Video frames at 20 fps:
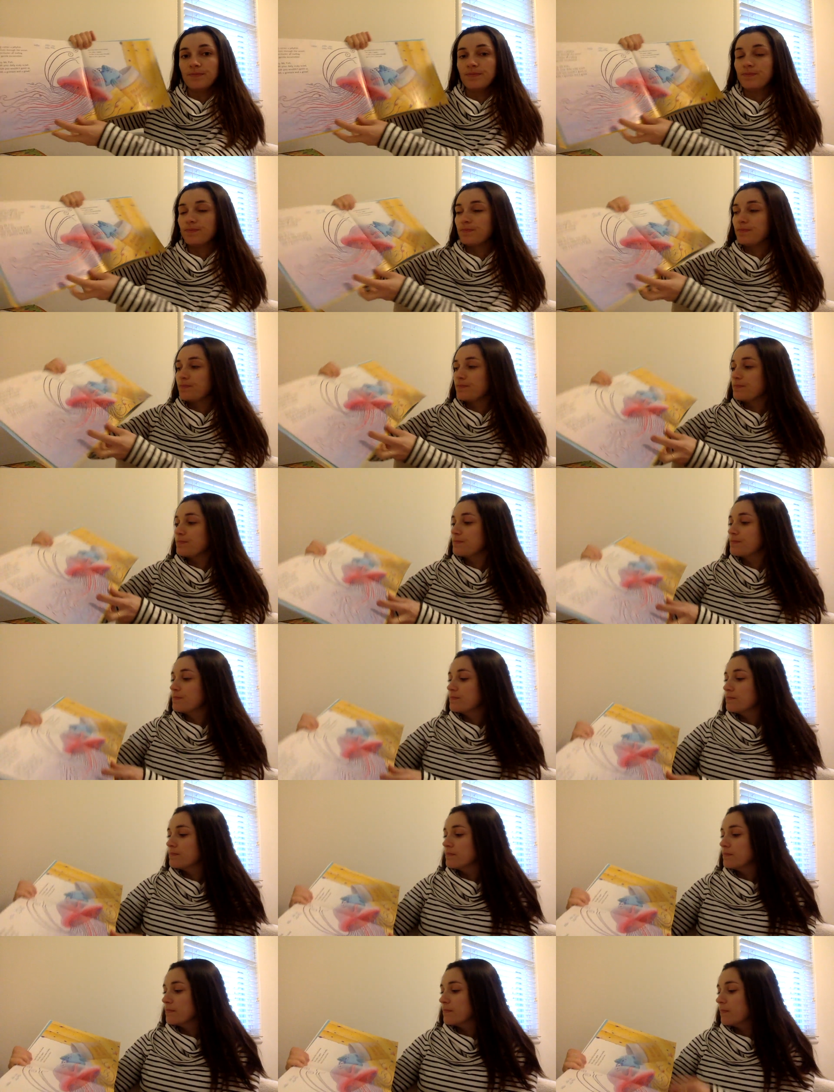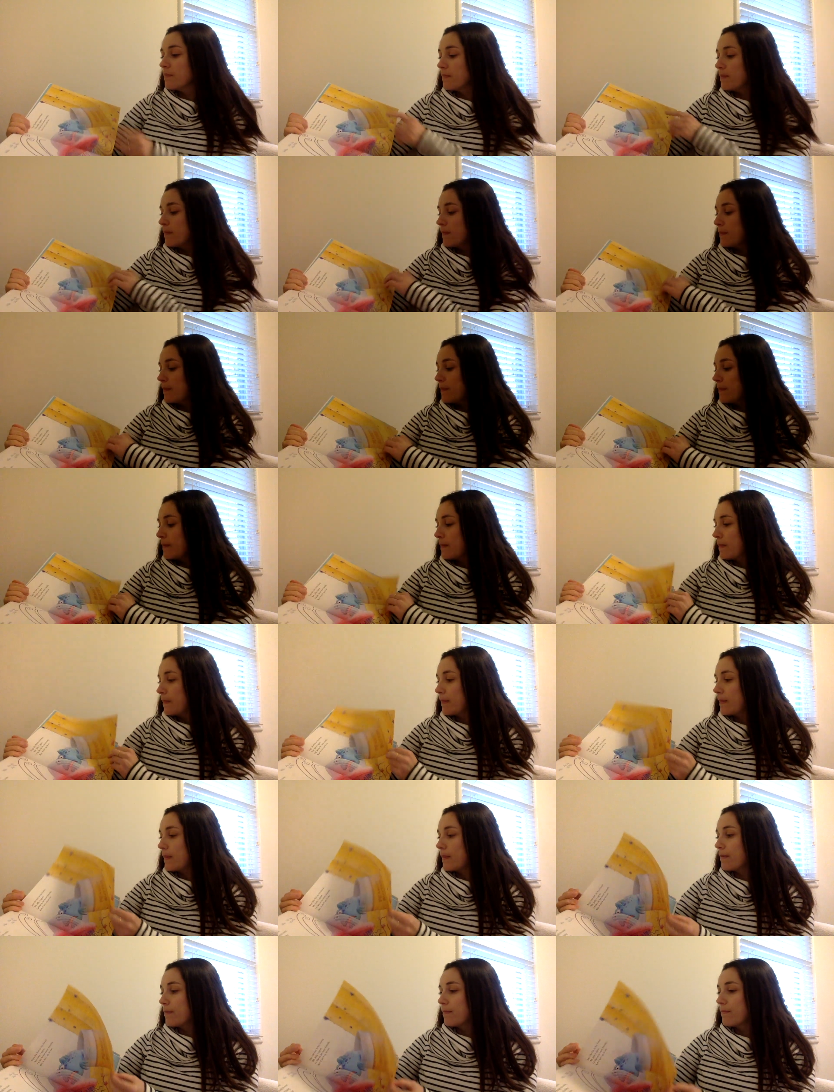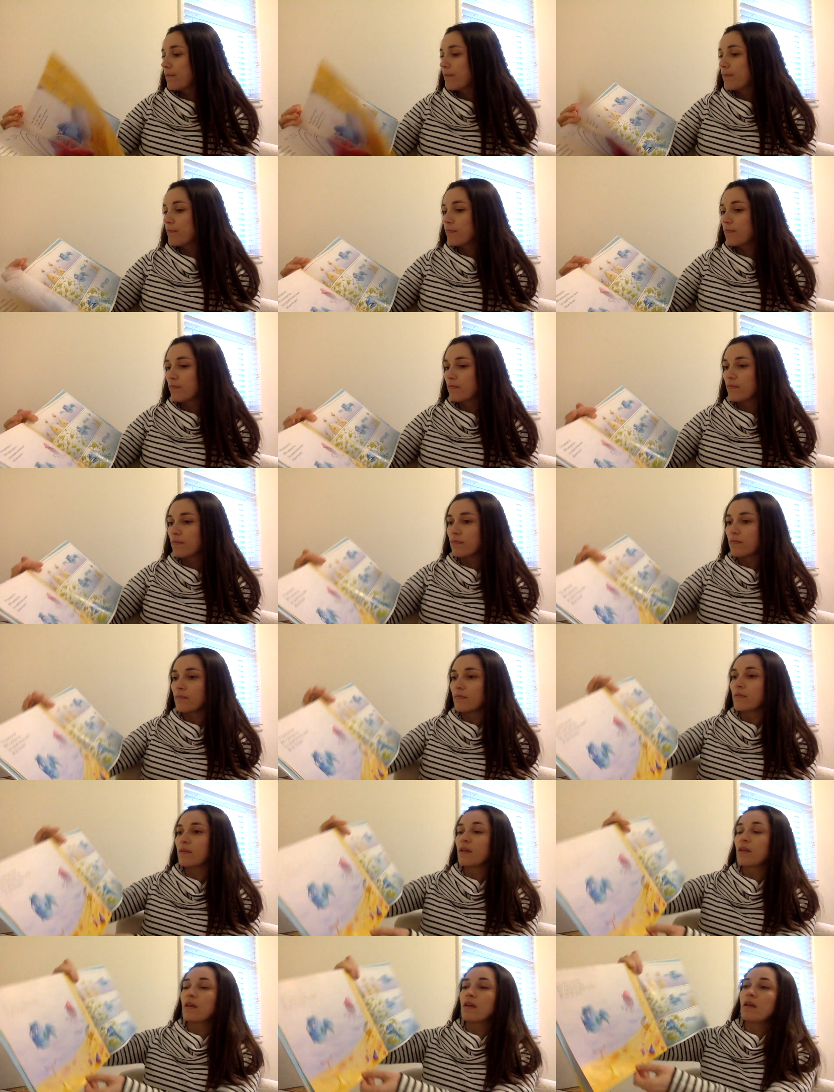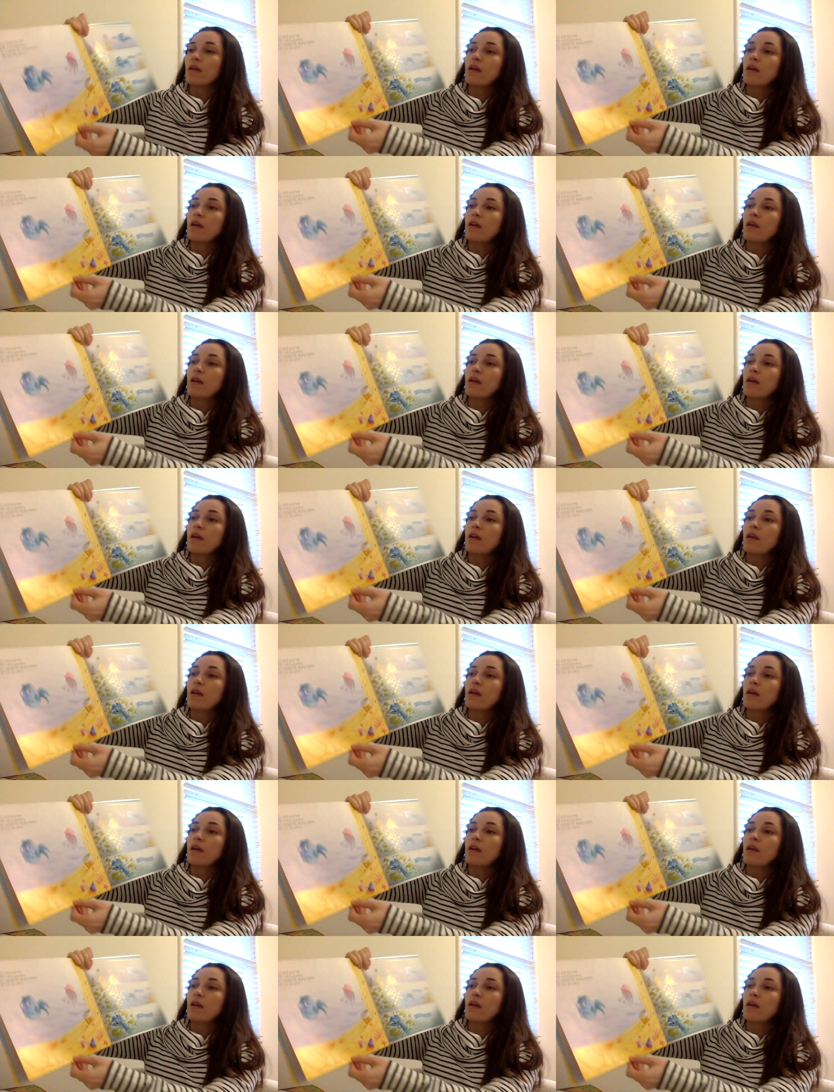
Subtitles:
(no one is talking)